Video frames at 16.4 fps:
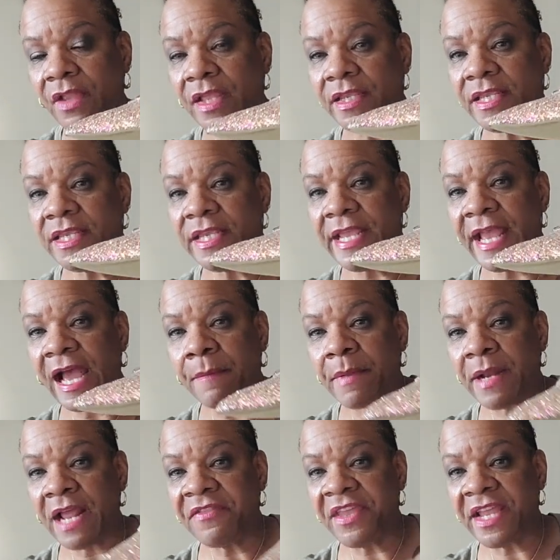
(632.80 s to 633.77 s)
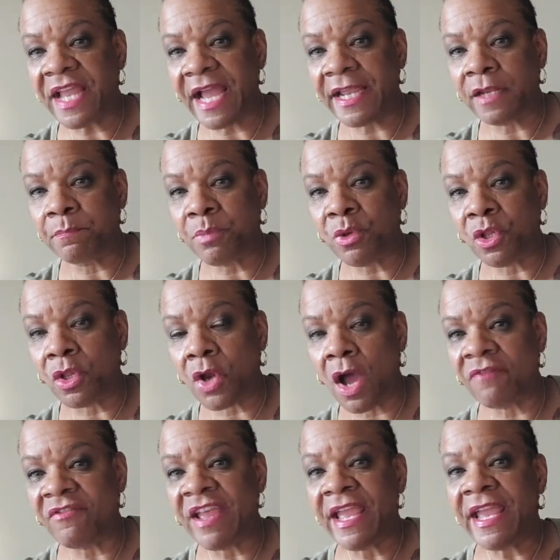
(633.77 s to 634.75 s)
yeah, but I think I can pull it
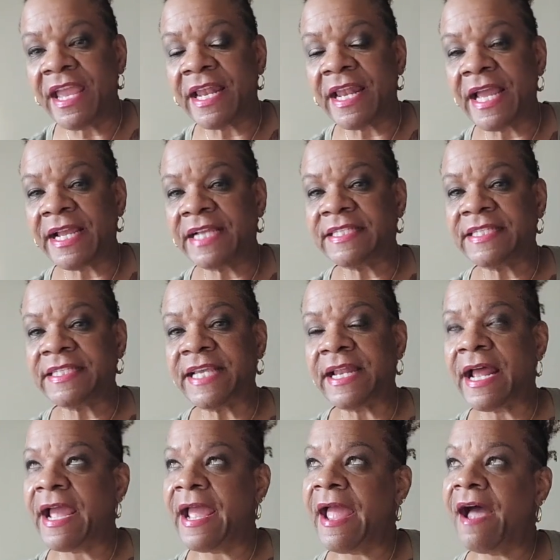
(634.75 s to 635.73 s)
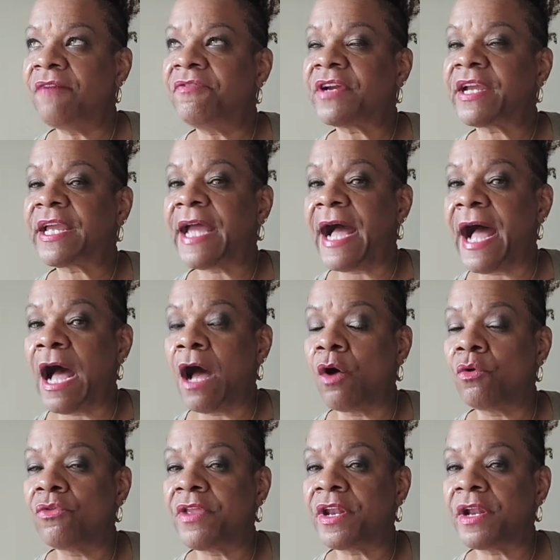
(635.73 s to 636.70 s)
off. And like I said, I have a
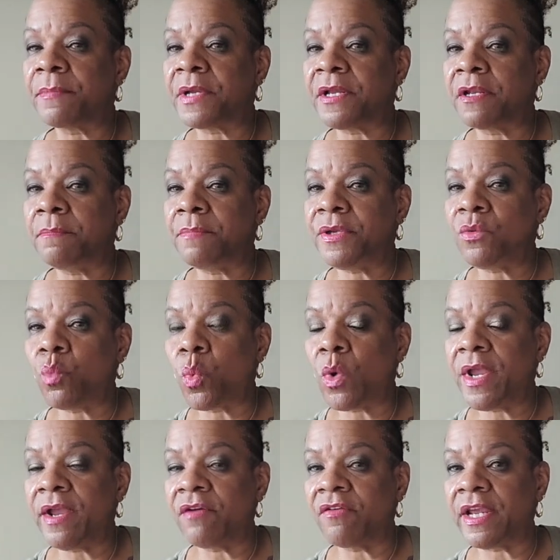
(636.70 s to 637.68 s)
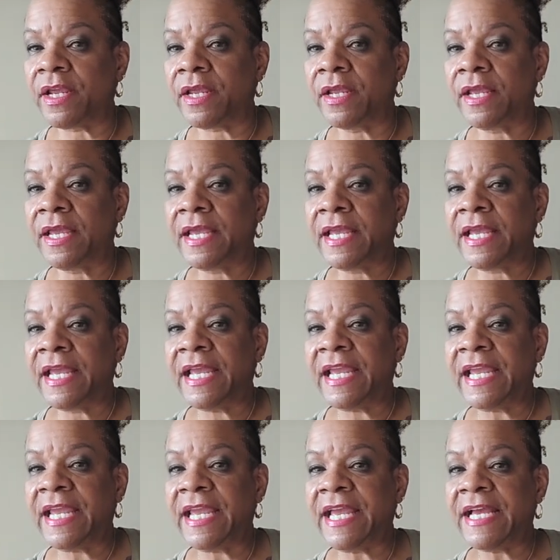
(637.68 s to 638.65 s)
gown that I'm going to be wearing,
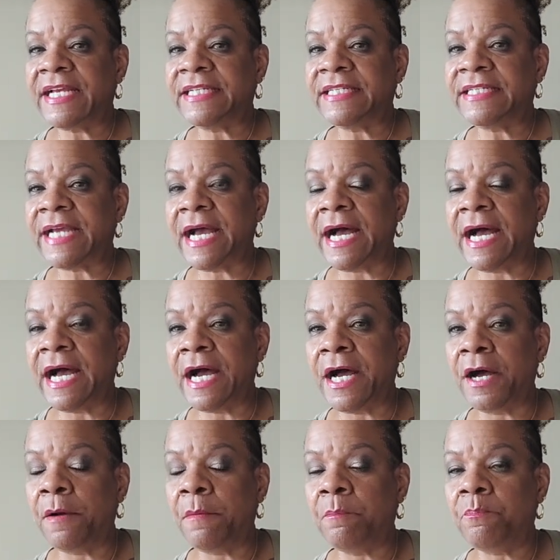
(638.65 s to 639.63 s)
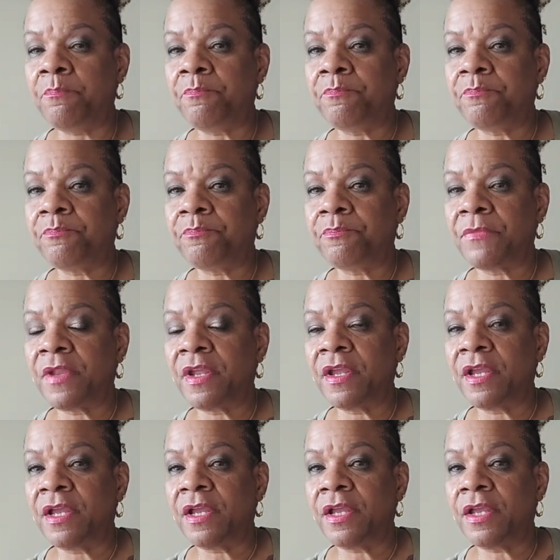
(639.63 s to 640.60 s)
and
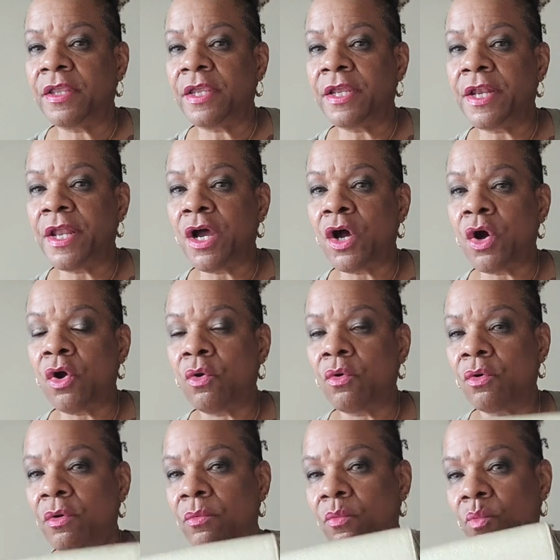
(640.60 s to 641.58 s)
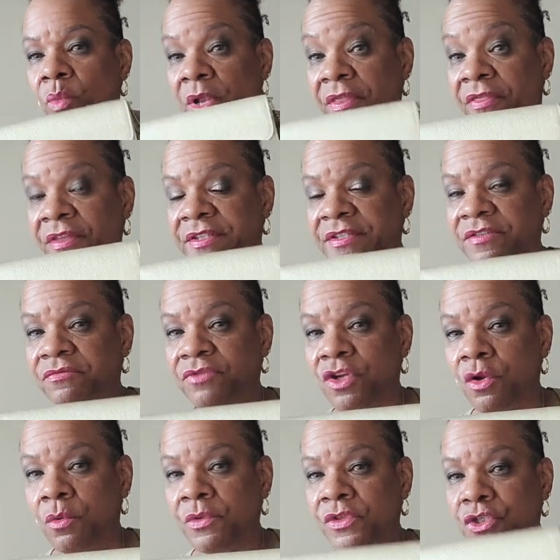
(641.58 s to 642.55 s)
you know, with this, you
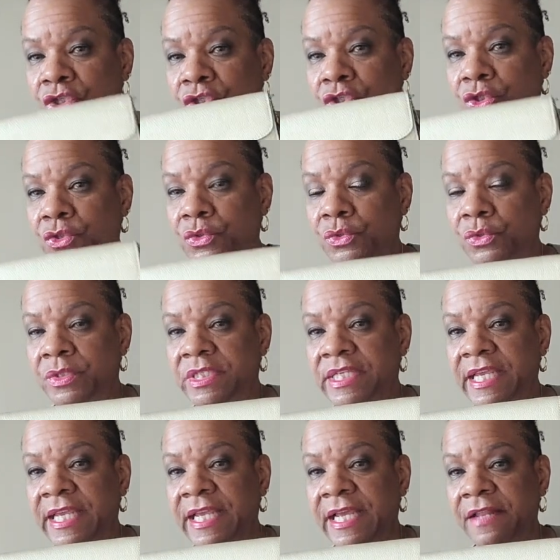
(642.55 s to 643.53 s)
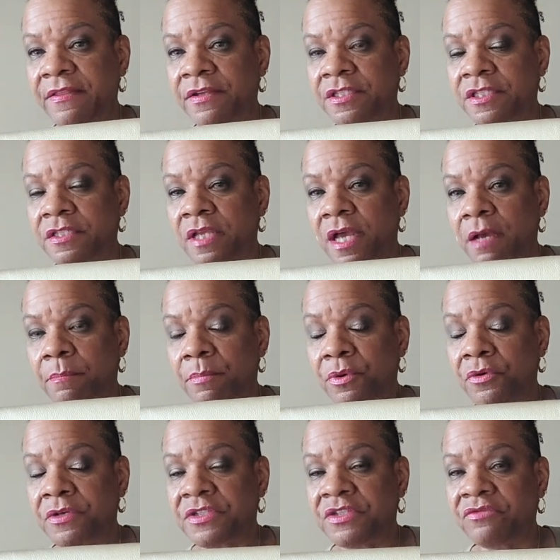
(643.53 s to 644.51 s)
know, with the shoes and this
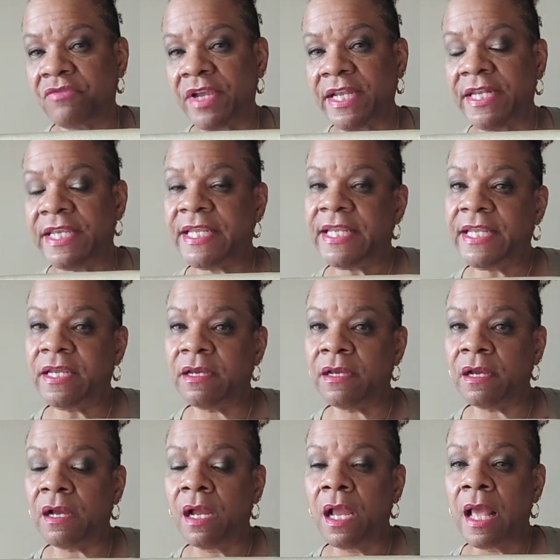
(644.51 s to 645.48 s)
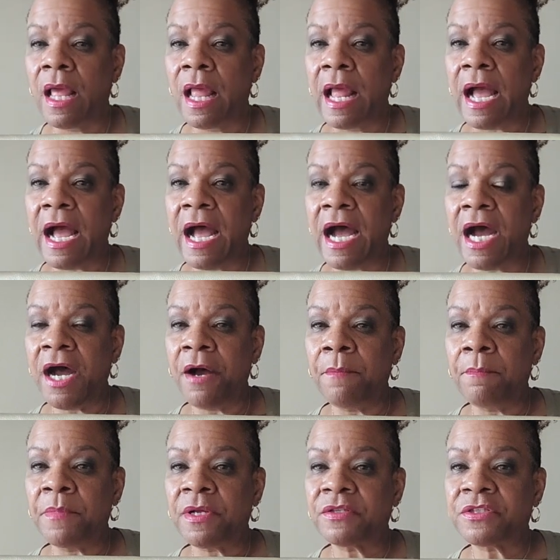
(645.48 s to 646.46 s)
purse right here.
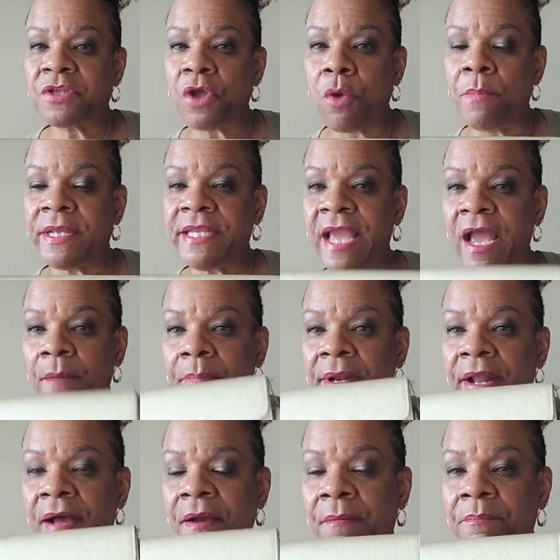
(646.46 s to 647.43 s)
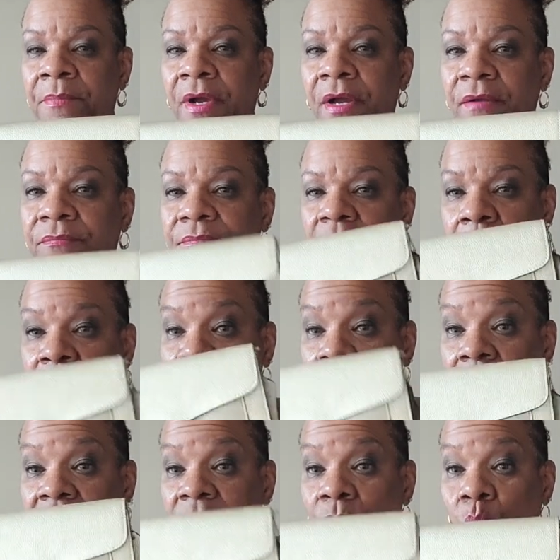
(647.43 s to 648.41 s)
So but yeah, but I'm going
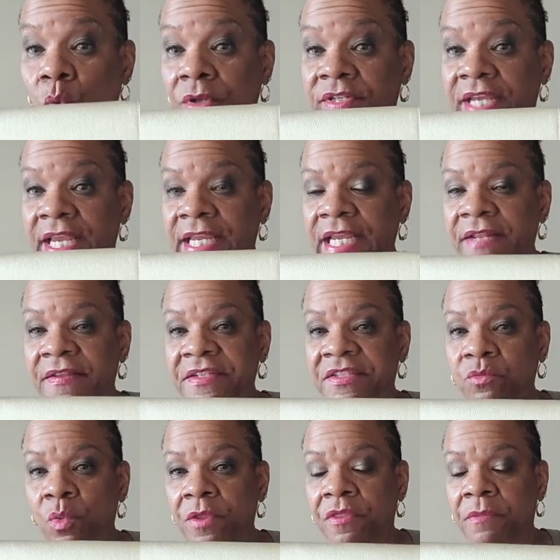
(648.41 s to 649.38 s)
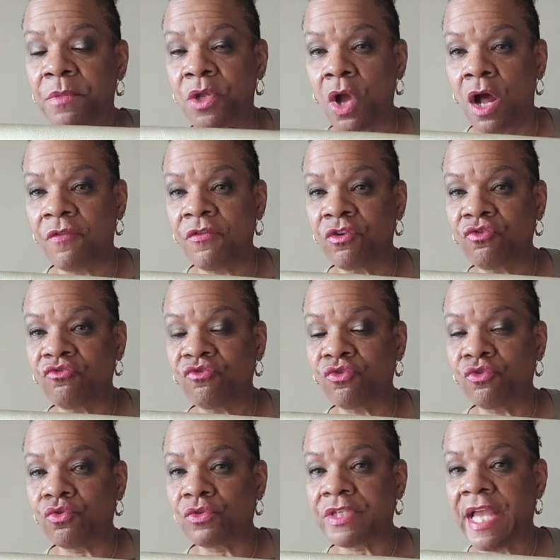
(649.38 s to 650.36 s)
to be we're taking this with me on the
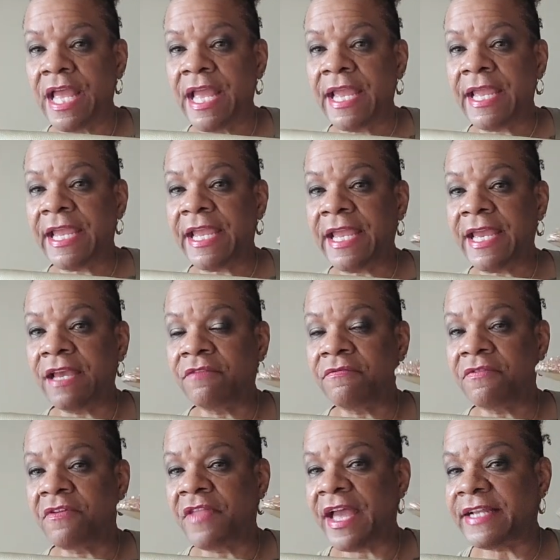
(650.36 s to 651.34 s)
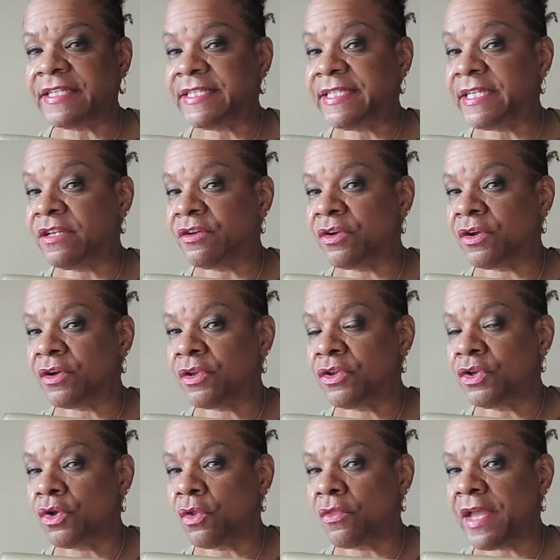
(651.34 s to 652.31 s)
cruise, and for that dinner,
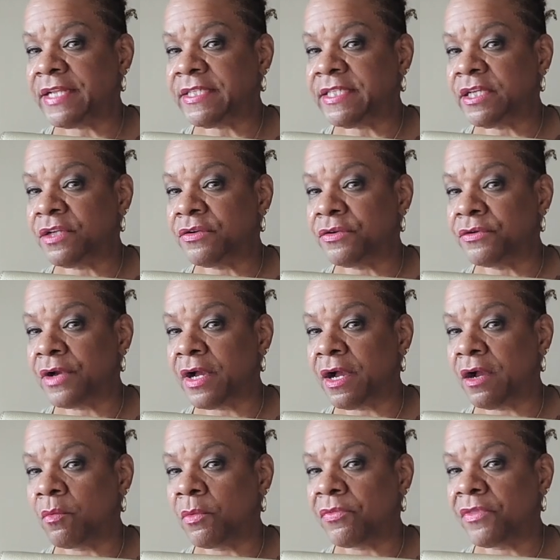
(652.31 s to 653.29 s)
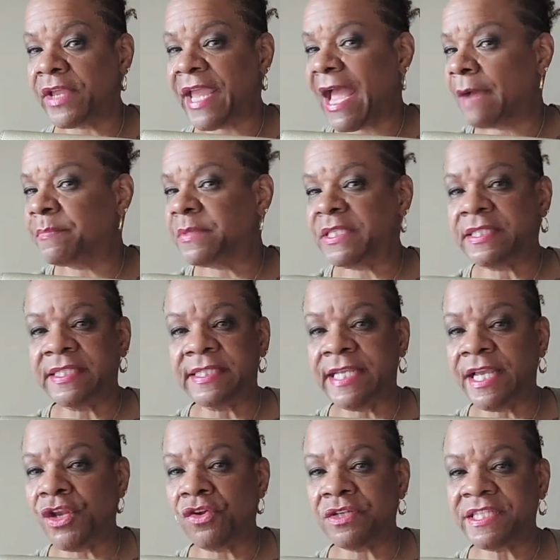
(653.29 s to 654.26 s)
you know, that dinner with the captain's
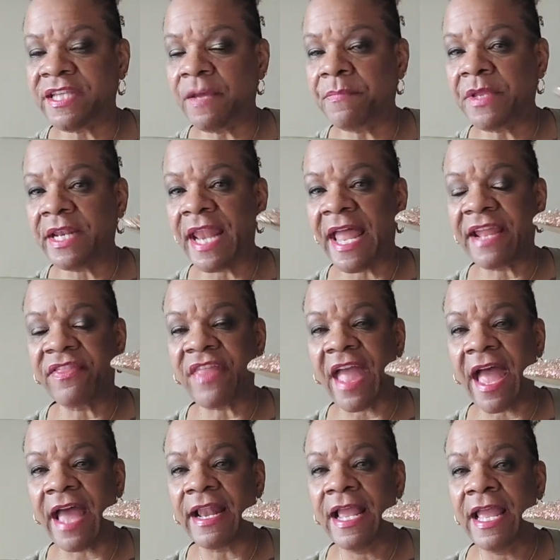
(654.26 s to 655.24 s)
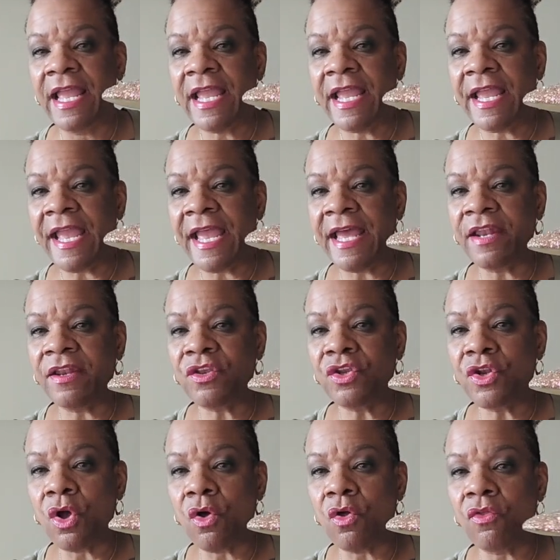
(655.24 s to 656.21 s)
dinner or something like that. And
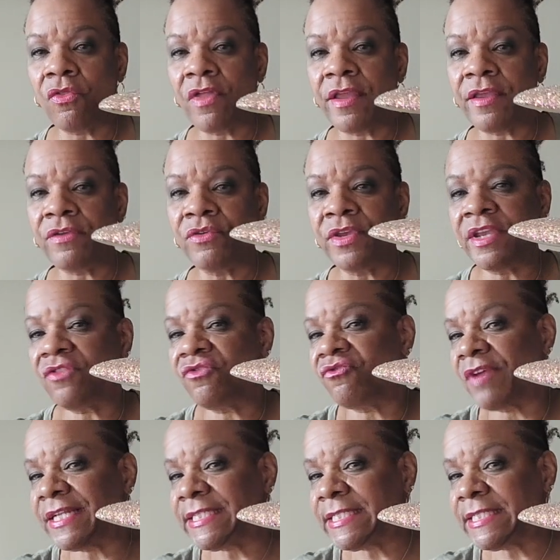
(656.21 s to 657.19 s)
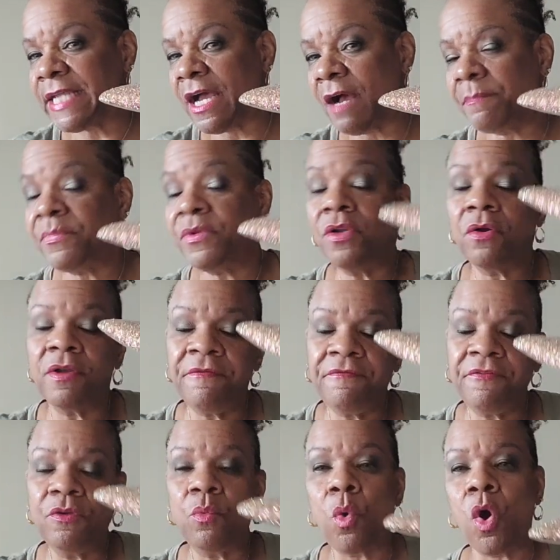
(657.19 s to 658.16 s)
you know, that you get dressed up, you know,
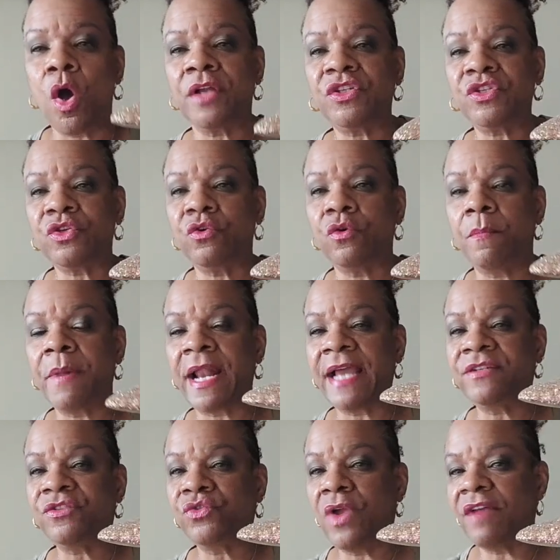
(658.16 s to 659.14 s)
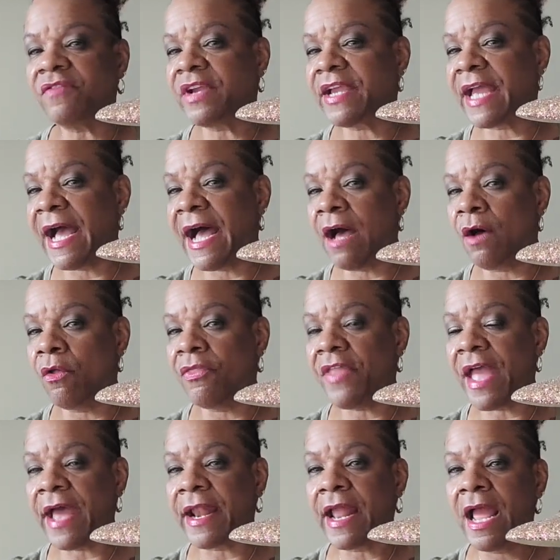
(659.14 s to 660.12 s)
if you want to. But I do have a gown
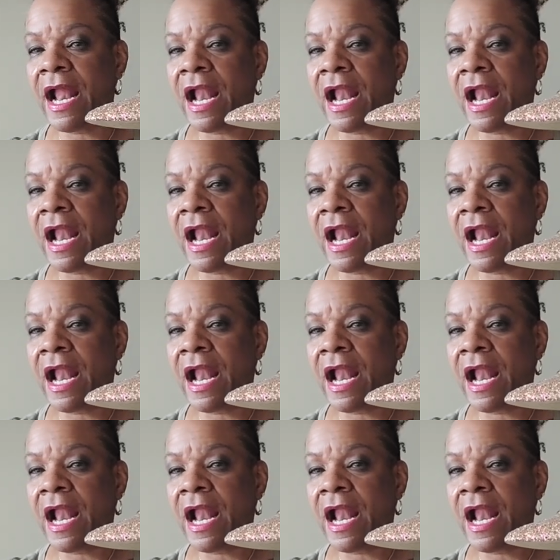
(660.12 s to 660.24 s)
that